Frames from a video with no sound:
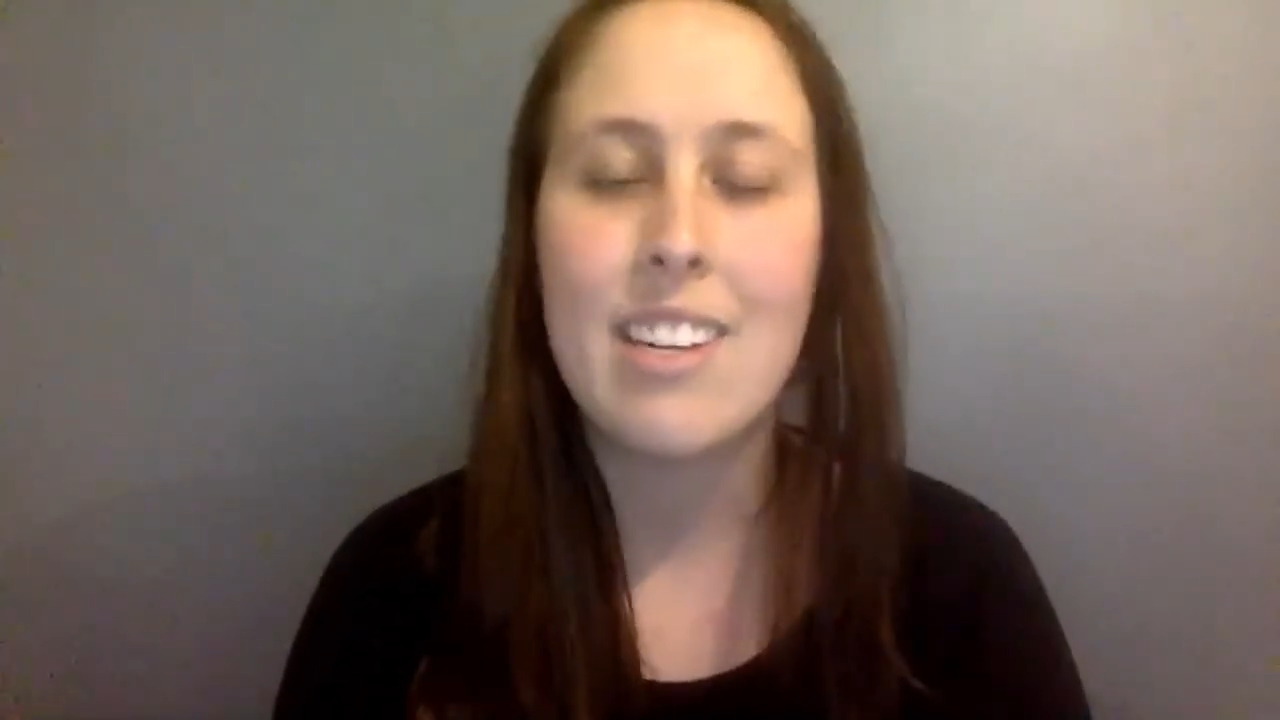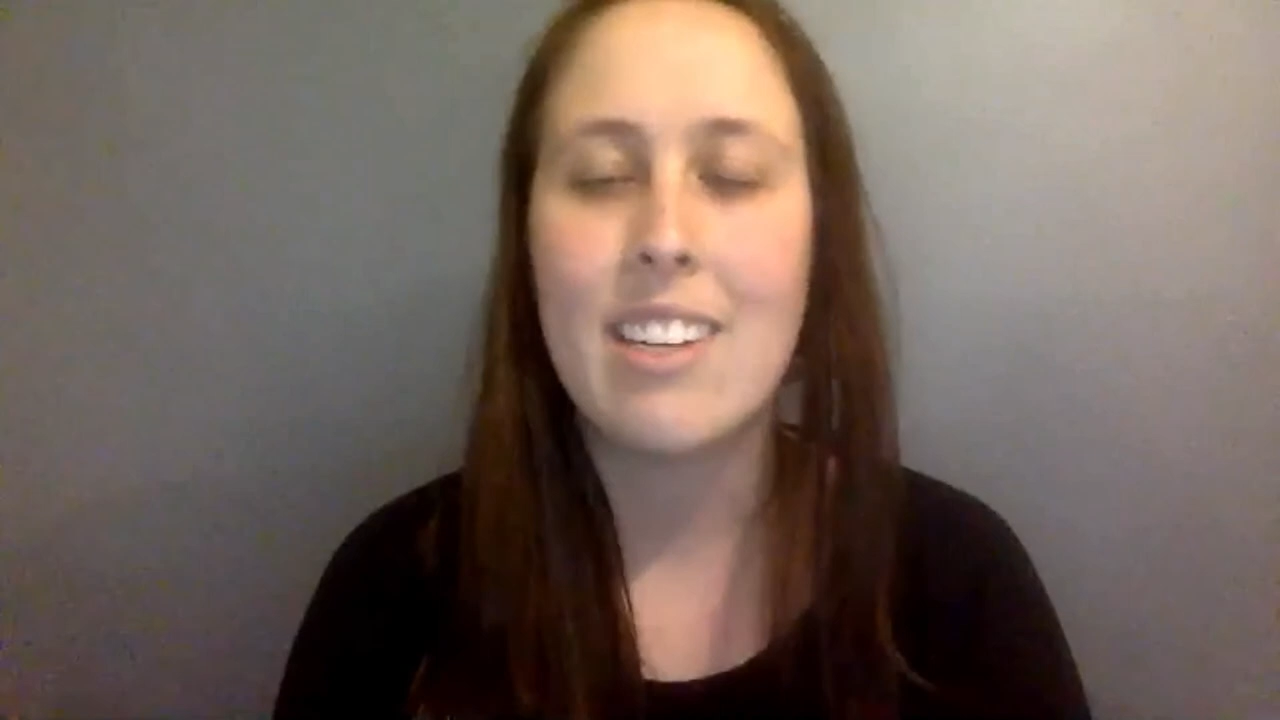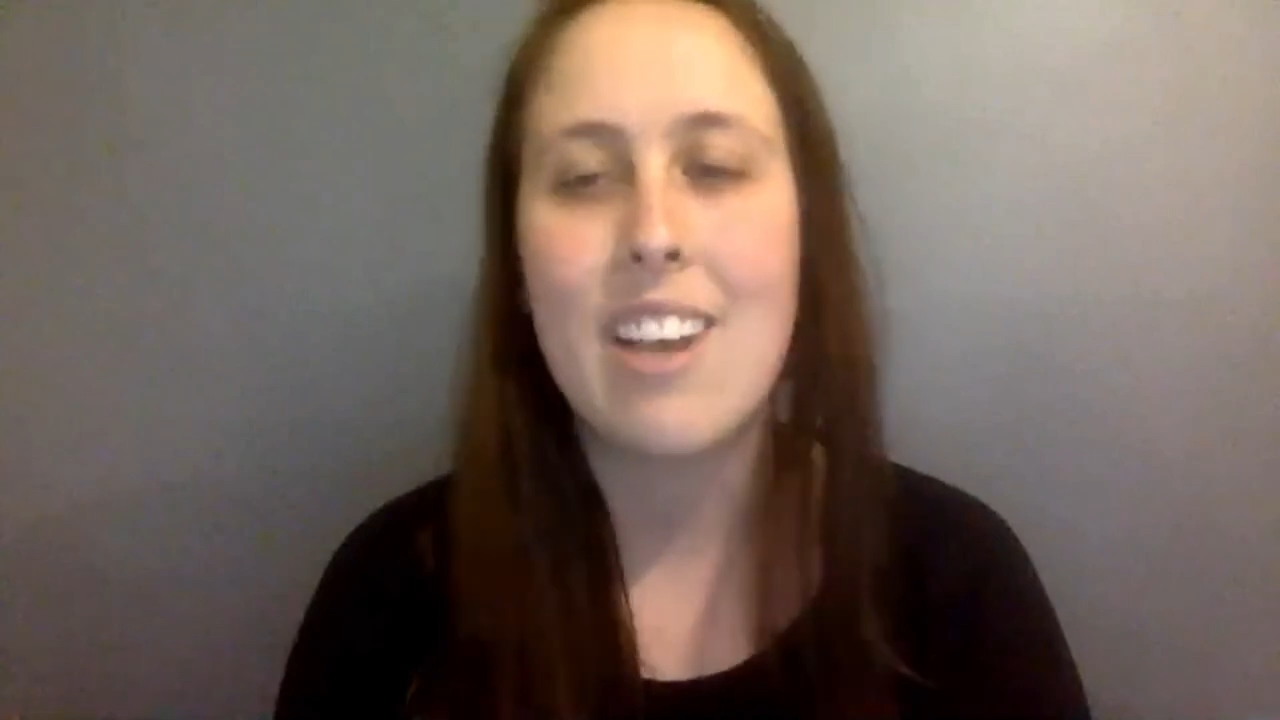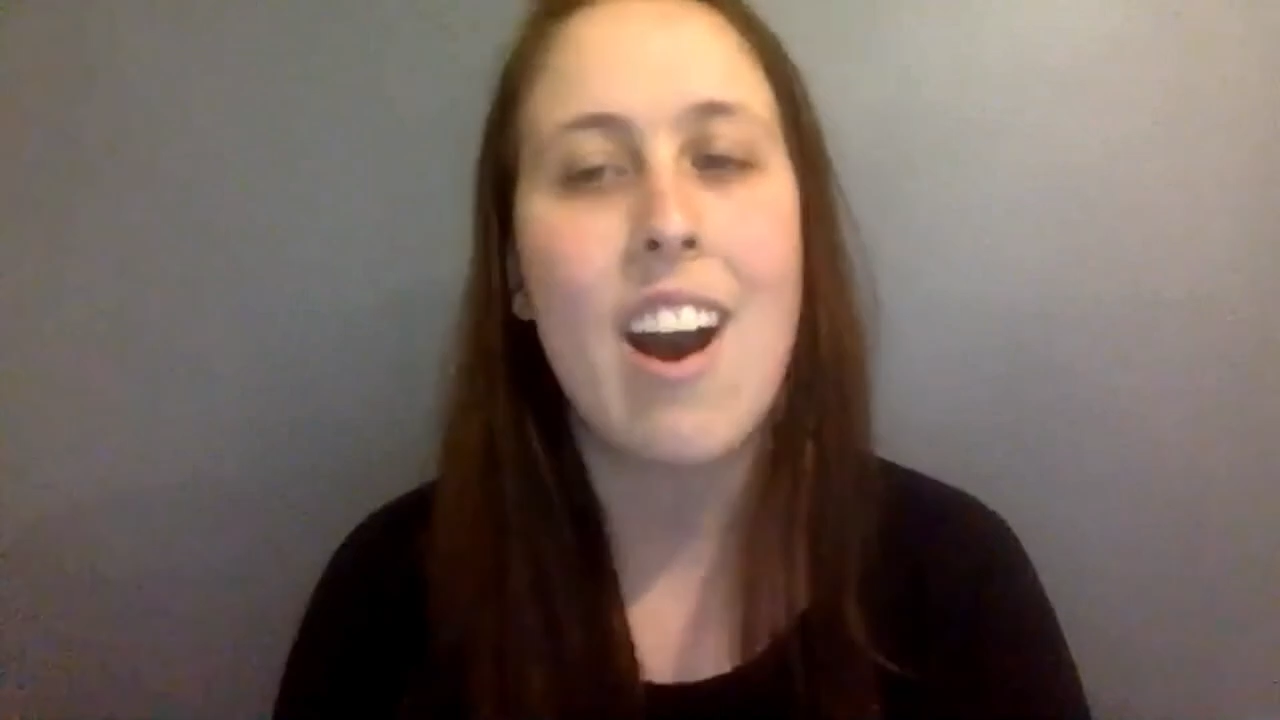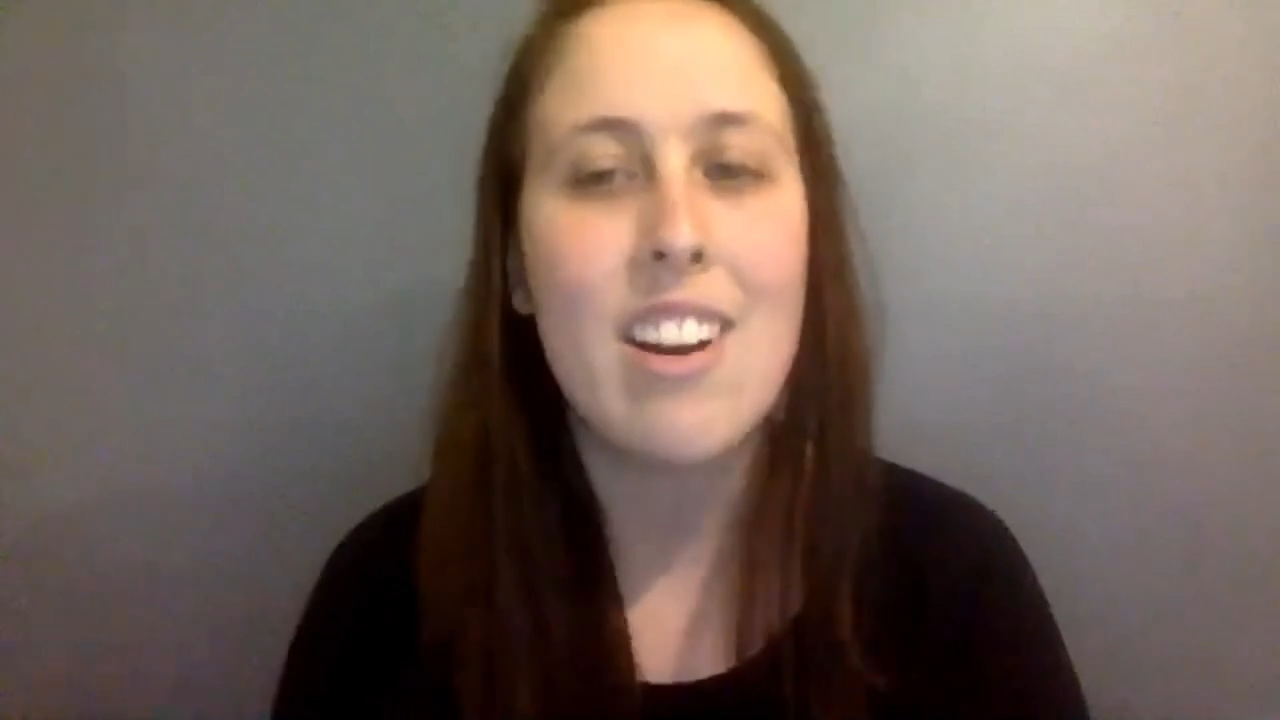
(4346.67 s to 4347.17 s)

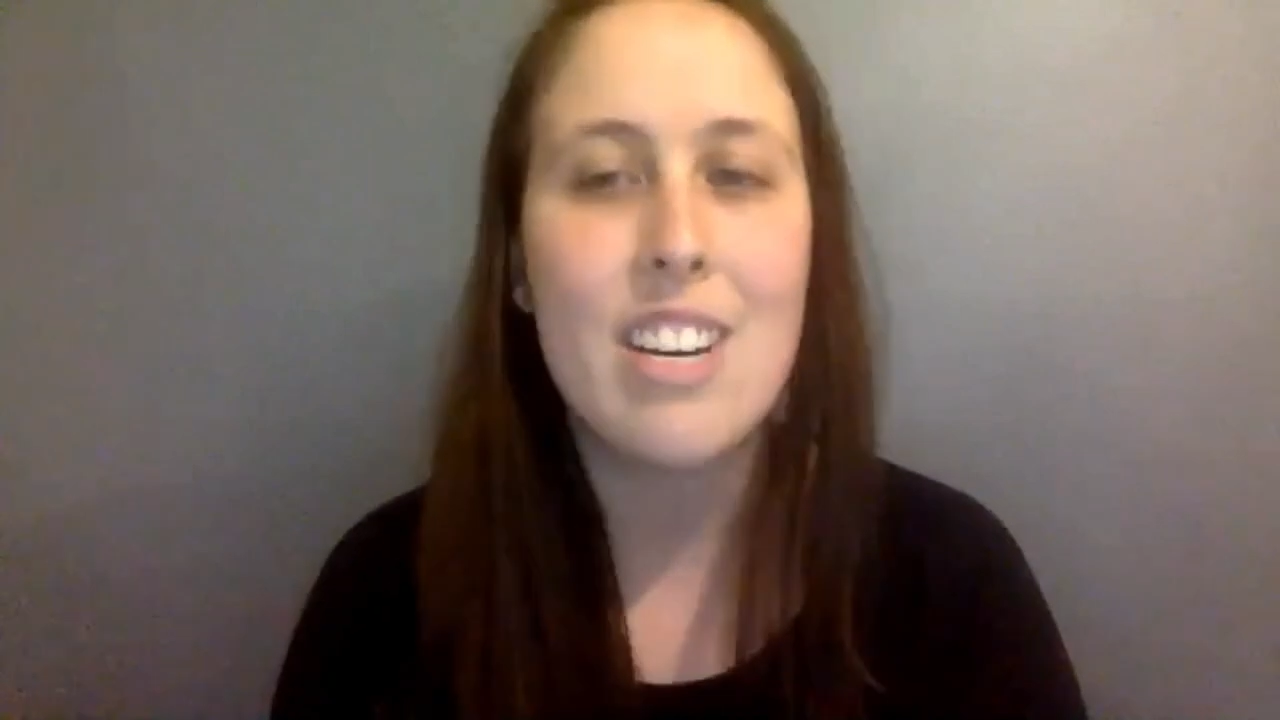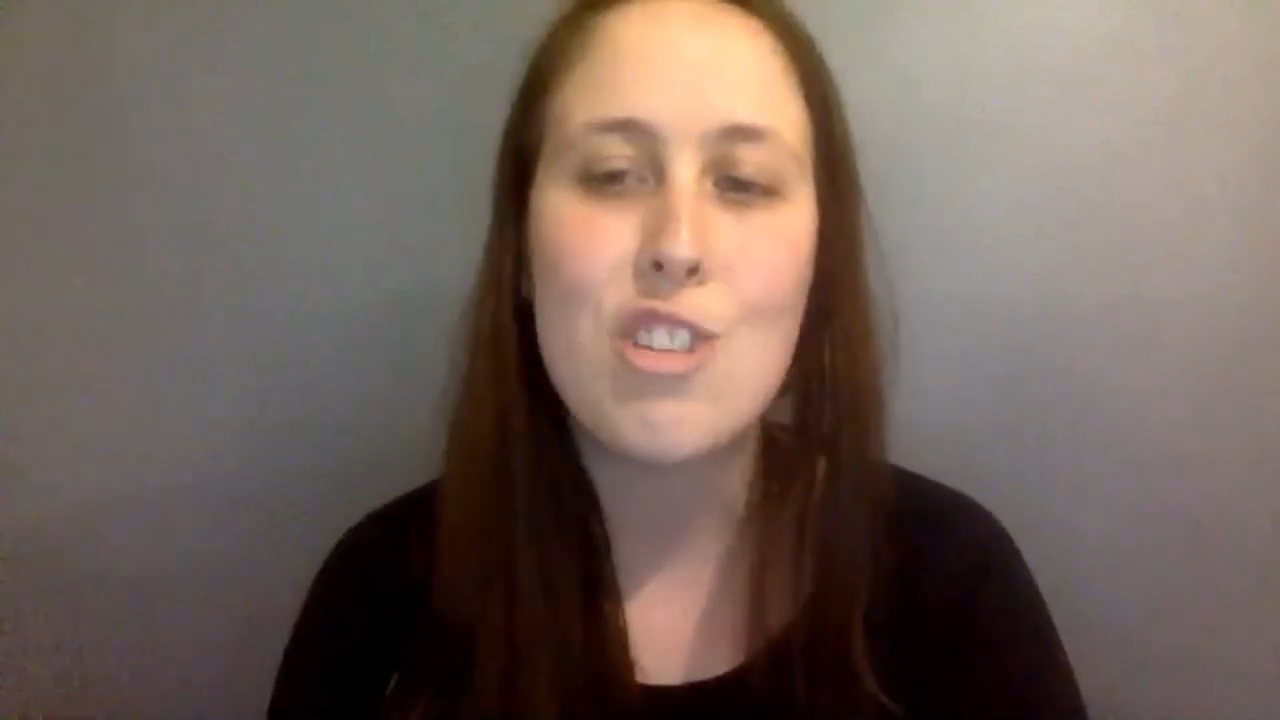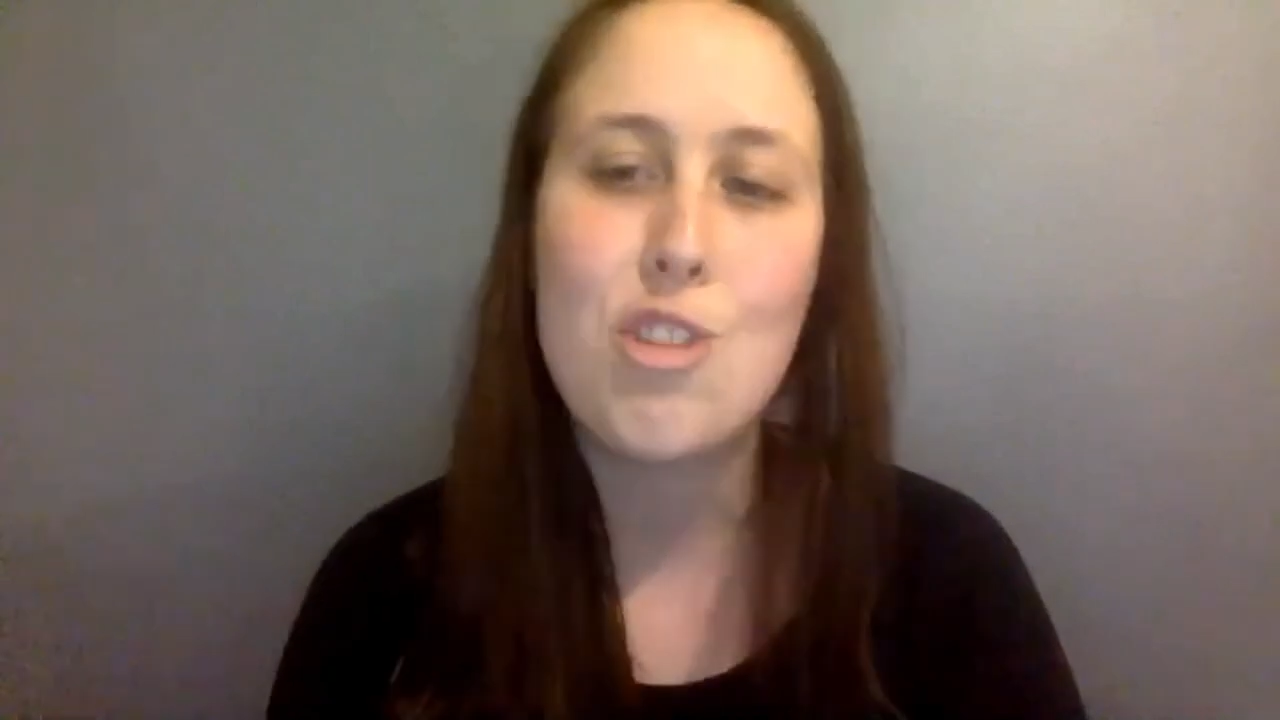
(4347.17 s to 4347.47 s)
and tired,